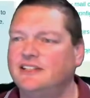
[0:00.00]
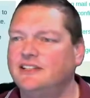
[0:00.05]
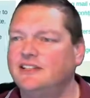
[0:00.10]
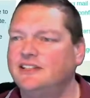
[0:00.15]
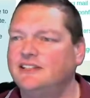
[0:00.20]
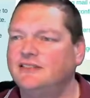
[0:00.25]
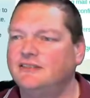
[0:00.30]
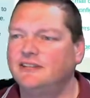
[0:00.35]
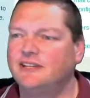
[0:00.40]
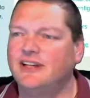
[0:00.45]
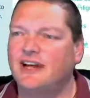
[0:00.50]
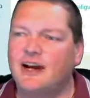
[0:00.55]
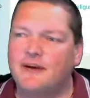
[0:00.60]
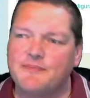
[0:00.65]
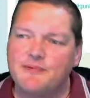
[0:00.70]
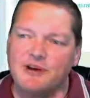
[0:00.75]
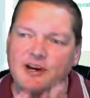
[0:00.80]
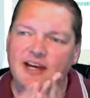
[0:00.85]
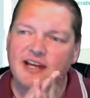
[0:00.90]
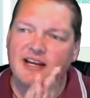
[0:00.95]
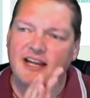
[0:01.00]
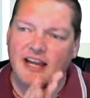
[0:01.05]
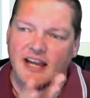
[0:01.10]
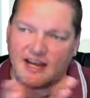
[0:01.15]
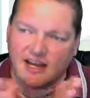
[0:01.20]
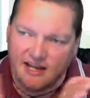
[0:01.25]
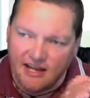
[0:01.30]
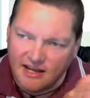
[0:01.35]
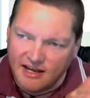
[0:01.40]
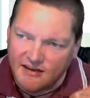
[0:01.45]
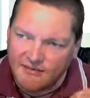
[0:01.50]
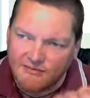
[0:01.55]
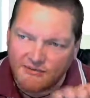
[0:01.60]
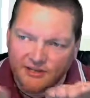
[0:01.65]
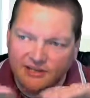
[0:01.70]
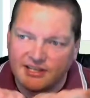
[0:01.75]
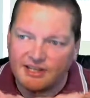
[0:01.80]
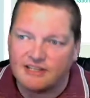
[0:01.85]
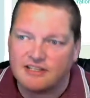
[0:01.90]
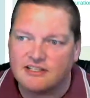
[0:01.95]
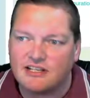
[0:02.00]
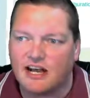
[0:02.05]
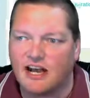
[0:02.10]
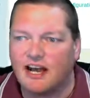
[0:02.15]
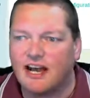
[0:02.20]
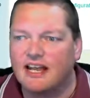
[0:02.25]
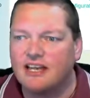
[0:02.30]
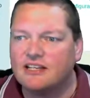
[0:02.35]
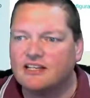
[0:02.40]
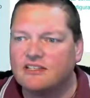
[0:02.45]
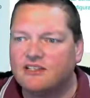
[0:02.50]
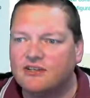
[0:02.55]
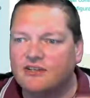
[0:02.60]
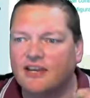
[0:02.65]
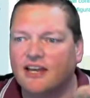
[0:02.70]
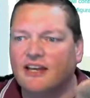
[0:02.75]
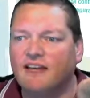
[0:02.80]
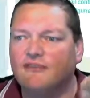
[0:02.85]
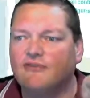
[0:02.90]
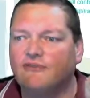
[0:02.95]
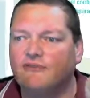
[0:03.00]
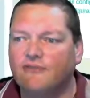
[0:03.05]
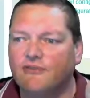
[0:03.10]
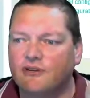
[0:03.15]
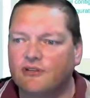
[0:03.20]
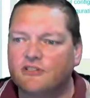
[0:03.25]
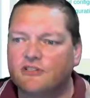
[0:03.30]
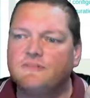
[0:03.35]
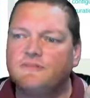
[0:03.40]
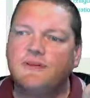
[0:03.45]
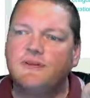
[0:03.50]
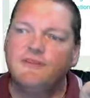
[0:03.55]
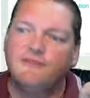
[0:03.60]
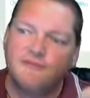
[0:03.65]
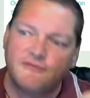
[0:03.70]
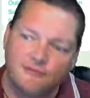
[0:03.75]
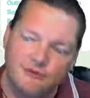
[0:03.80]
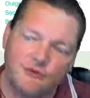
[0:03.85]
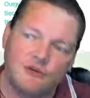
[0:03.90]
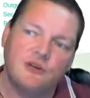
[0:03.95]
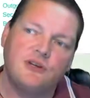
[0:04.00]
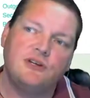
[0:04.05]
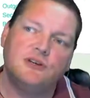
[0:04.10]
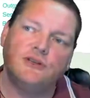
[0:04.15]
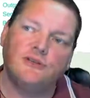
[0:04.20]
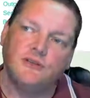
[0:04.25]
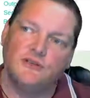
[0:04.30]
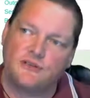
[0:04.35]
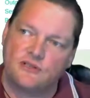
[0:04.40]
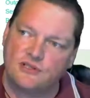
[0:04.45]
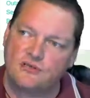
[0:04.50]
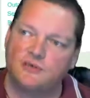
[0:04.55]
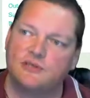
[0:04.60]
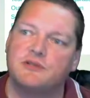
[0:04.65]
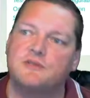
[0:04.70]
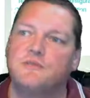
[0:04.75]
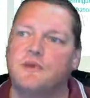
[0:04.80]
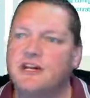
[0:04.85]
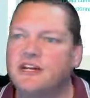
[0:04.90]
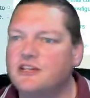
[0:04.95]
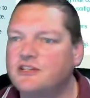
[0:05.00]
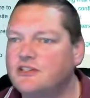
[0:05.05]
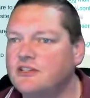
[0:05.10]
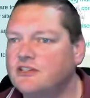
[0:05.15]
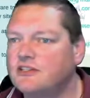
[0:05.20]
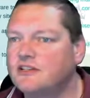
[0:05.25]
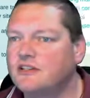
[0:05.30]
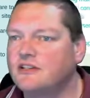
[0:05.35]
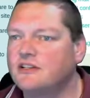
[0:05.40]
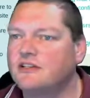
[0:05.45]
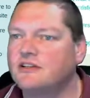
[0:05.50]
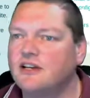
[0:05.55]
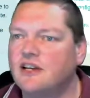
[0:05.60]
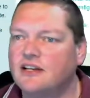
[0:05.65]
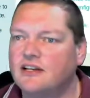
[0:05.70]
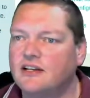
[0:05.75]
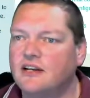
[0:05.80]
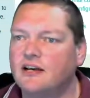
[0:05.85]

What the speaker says: You upgrade everything as high as you can first before you switch branches and